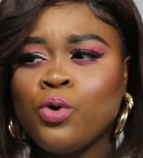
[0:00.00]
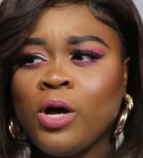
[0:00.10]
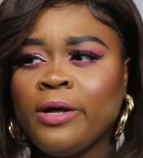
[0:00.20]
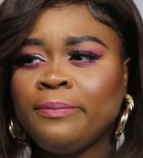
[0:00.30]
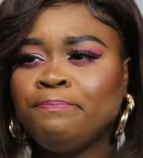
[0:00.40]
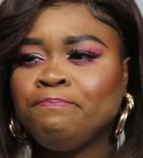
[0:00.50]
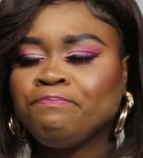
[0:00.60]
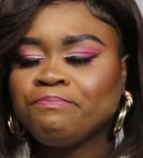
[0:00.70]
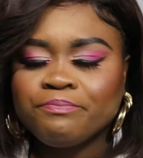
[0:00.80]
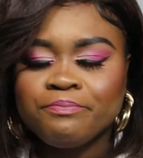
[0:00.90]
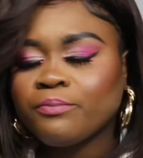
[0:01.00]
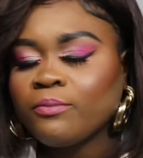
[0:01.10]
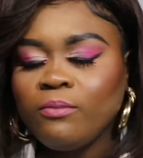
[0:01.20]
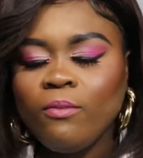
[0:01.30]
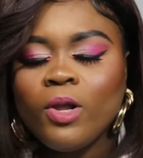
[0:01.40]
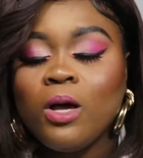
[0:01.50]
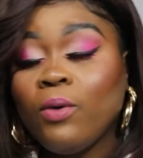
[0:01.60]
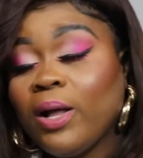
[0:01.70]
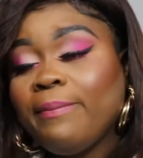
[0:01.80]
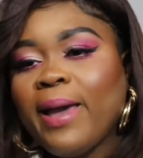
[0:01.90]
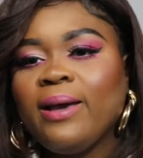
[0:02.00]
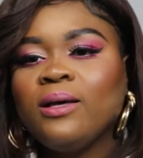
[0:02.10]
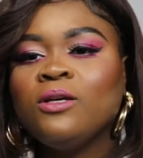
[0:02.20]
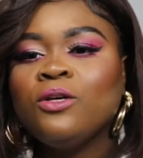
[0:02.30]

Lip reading: a while back.